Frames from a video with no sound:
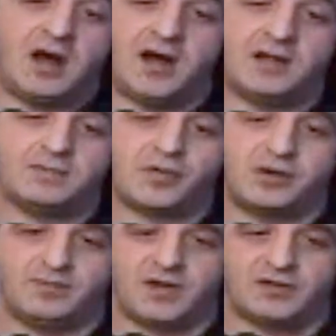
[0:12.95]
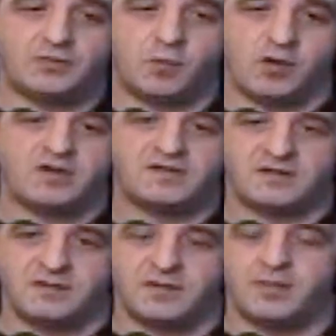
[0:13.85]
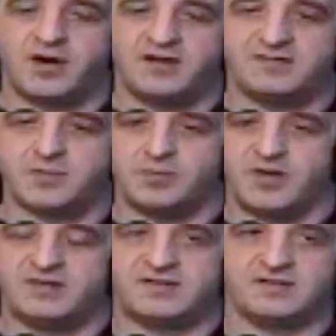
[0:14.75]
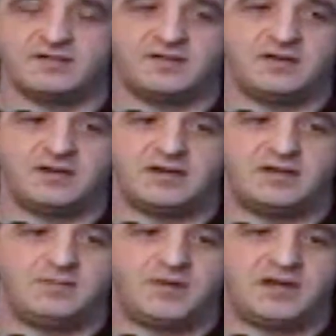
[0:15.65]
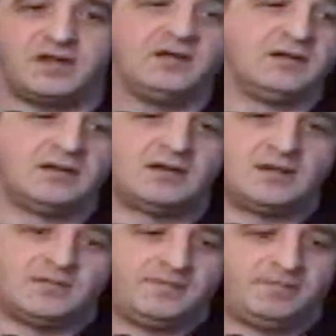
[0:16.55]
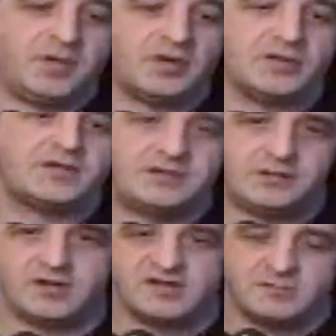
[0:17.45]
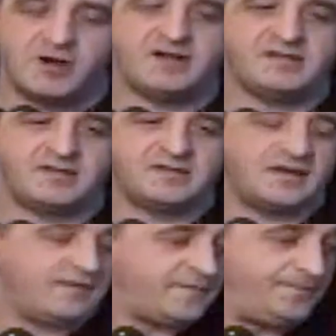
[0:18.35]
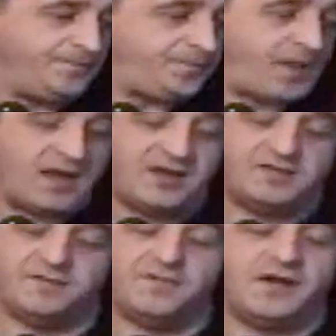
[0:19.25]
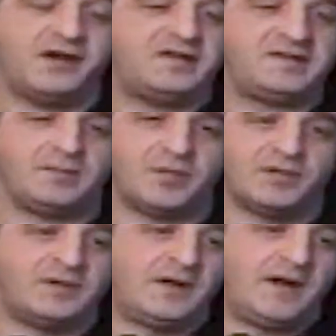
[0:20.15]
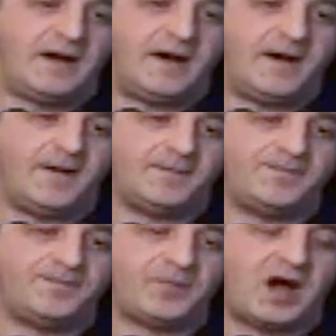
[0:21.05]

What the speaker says: it pretty much works all the possible muscles that need to be built to express yourself. And it's very simple. I'm